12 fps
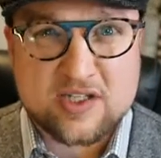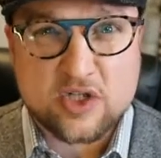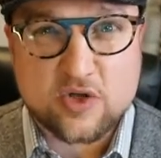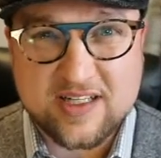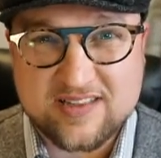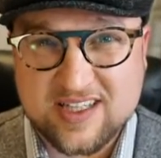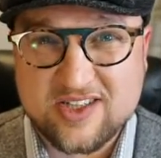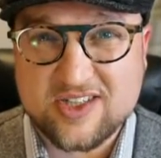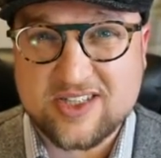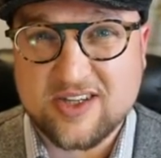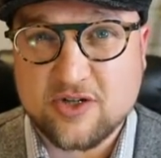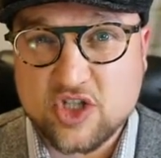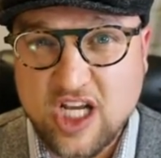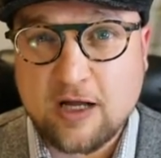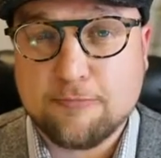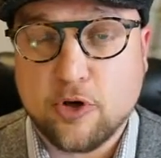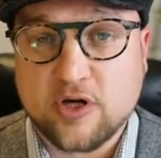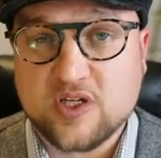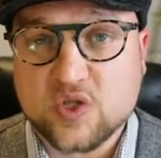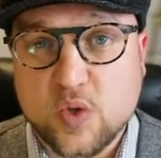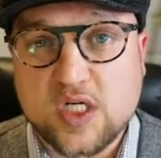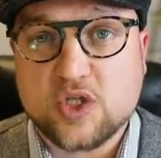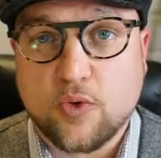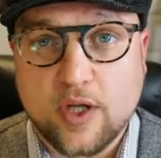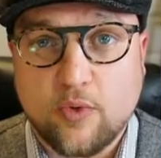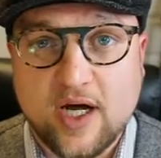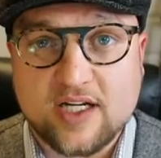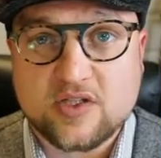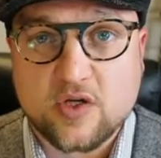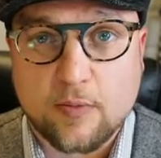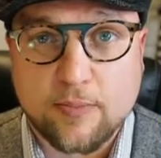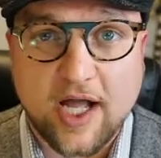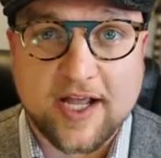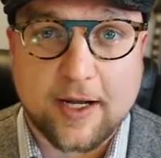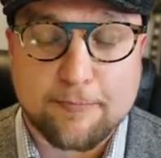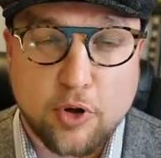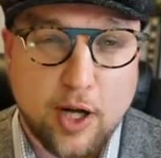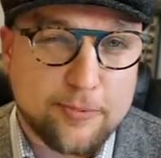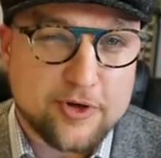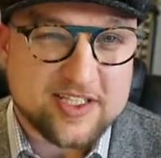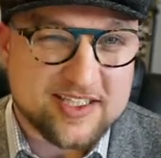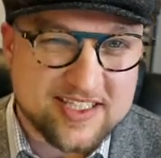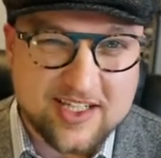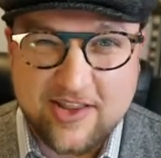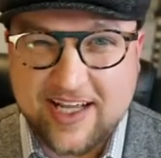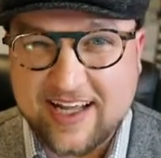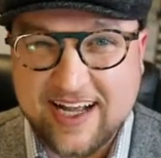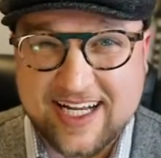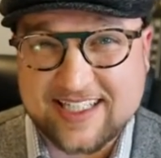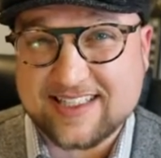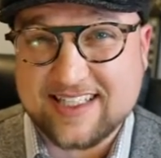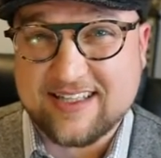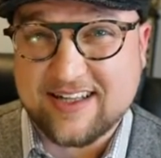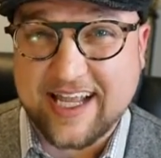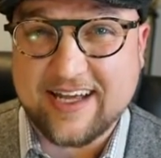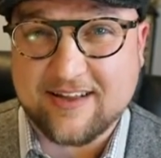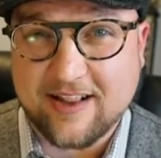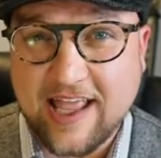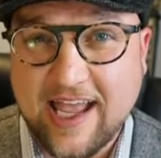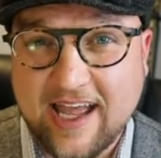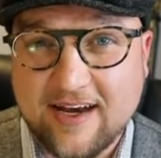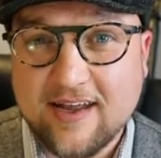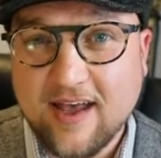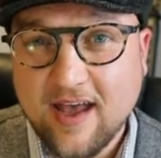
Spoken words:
to transition to their checkbook in 2021 and start buying up properties until they can kind of see the lay of the land.